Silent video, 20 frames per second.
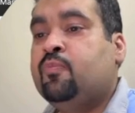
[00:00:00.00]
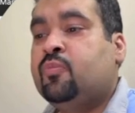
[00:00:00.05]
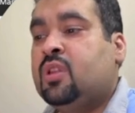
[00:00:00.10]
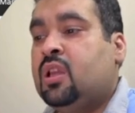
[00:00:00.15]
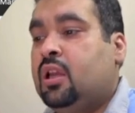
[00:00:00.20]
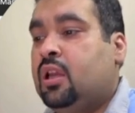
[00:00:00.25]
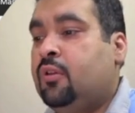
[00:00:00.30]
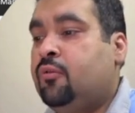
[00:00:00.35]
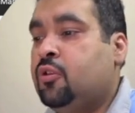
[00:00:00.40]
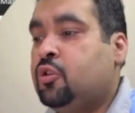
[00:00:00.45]

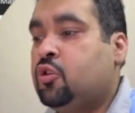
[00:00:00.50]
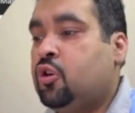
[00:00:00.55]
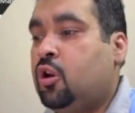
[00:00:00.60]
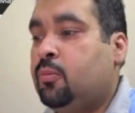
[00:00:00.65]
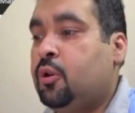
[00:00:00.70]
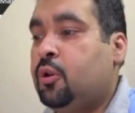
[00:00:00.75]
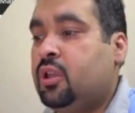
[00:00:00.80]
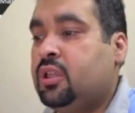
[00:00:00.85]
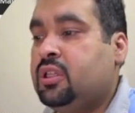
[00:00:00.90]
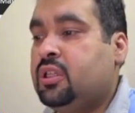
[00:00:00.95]
If you scroll up,
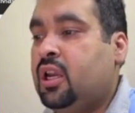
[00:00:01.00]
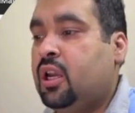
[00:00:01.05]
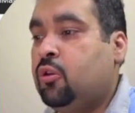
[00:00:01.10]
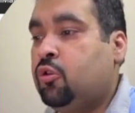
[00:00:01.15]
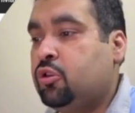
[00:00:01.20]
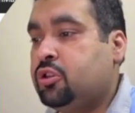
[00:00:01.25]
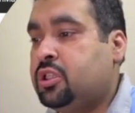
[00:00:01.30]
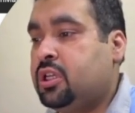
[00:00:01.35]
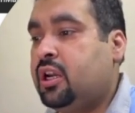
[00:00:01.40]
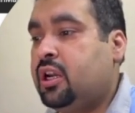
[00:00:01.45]
you can see that
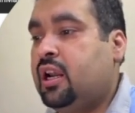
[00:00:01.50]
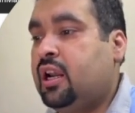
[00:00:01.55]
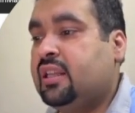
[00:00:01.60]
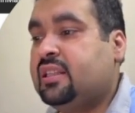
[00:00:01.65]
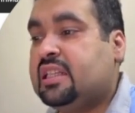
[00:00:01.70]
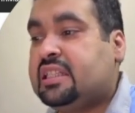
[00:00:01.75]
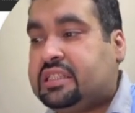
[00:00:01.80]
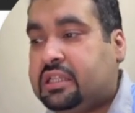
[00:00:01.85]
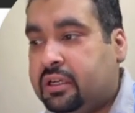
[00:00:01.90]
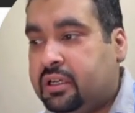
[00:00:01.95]
Hostinger has a
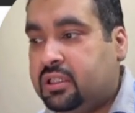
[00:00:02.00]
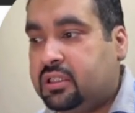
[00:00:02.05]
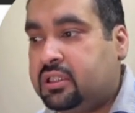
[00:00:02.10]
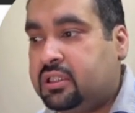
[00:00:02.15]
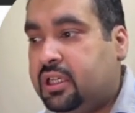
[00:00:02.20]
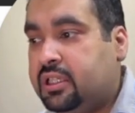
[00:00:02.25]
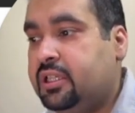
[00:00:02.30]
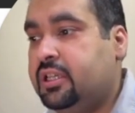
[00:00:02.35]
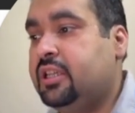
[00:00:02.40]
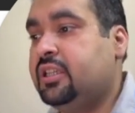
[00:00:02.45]
standard
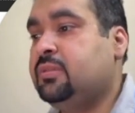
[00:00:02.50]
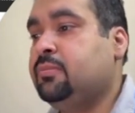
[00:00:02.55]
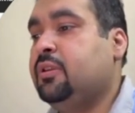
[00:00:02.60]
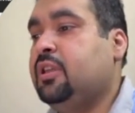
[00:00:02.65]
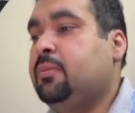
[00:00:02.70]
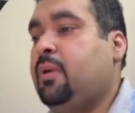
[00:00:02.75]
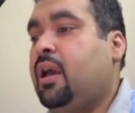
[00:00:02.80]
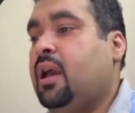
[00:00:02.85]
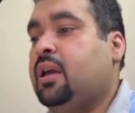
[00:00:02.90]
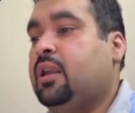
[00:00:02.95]
30 days money
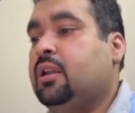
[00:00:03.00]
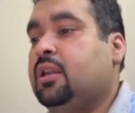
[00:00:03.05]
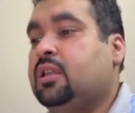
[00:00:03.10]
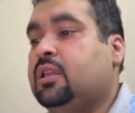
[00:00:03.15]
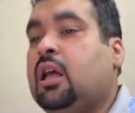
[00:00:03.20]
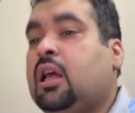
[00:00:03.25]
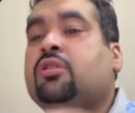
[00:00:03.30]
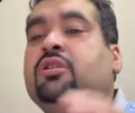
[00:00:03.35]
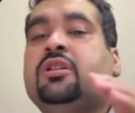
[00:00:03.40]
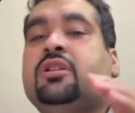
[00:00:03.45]
back guarantee.
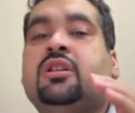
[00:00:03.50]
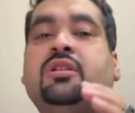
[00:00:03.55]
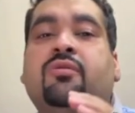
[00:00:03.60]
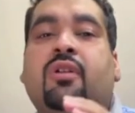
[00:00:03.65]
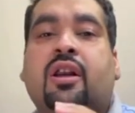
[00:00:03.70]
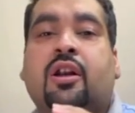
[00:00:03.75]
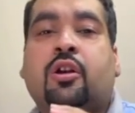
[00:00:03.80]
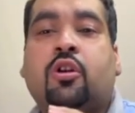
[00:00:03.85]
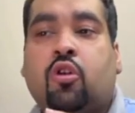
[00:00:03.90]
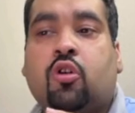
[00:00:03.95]
Now, this is
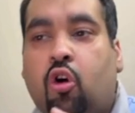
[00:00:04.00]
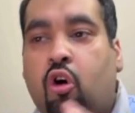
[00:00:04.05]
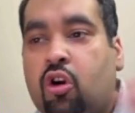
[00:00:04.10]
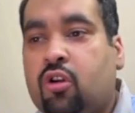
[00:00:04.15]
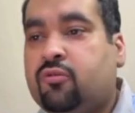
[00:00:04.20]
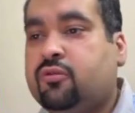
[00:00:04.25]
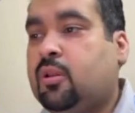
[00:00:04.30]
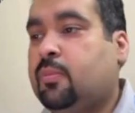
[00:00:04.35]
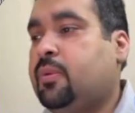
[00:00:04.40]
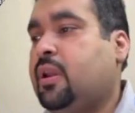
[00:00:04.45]
valid on all
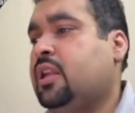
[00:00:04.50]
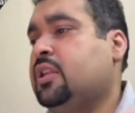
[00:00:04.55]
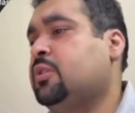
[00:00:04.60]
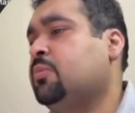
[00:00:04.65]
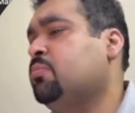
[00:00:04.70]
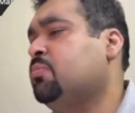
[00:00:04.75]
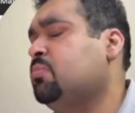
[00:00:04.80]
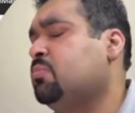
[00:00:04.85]
of the plans.